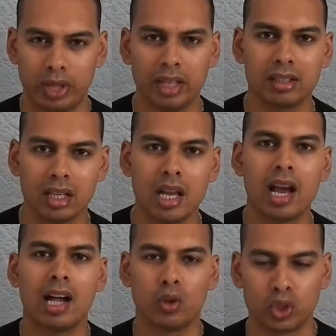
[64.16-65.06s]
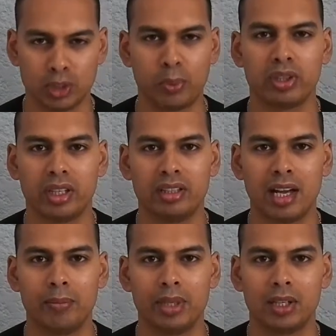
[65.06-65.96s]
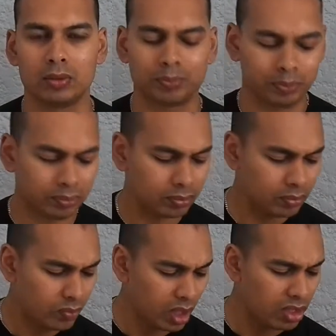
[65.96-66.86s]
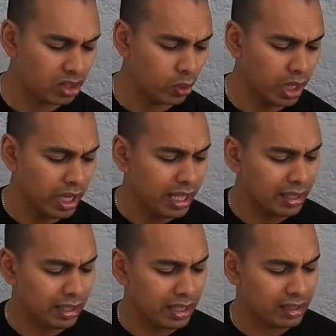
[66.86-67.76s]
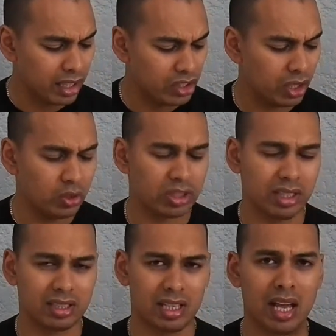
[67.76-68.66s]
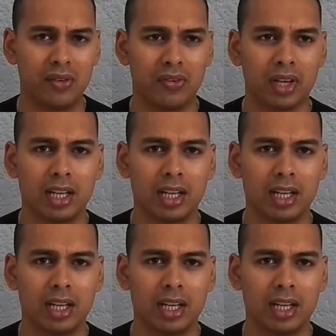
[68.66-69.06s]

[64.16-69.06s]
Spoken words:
that, I'll also put that time below. So the reason I chose this knife,